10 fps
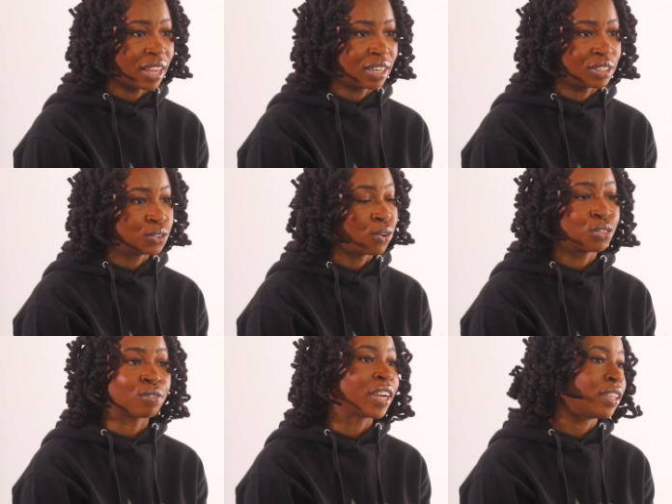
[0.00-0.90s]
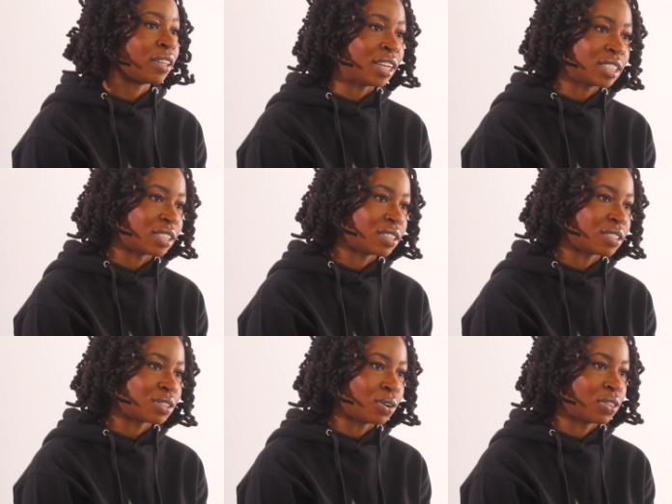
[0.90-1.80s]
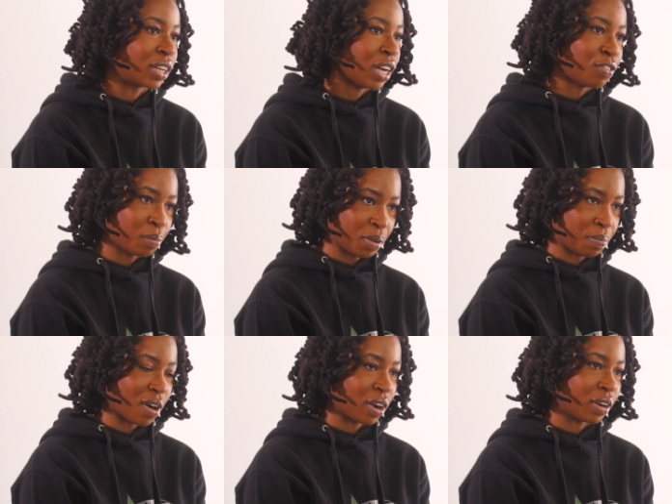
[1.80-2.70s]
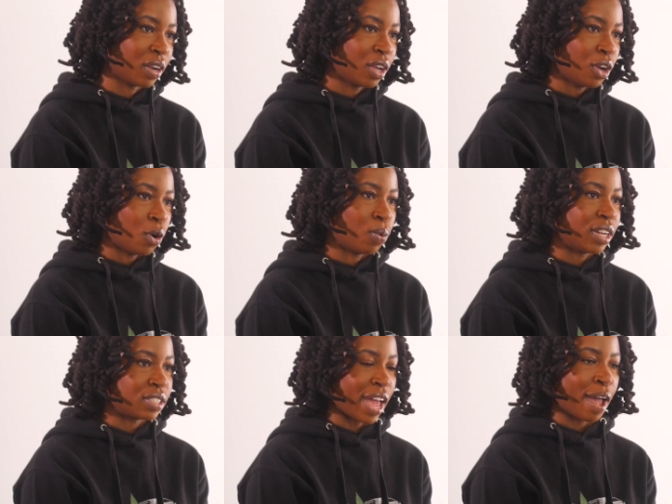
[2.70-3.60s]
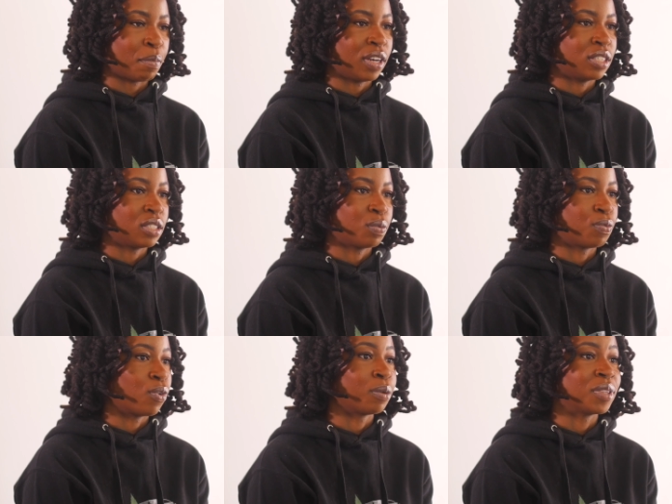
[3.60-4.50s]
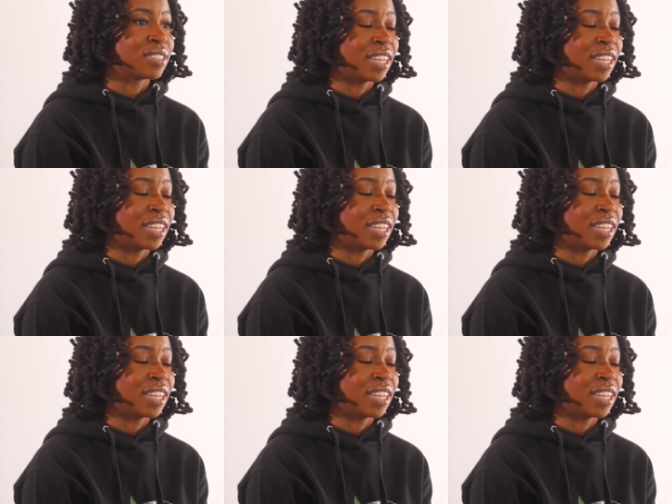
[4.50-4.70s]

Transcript: end, on the regulations, on the government part, what it's happening to form this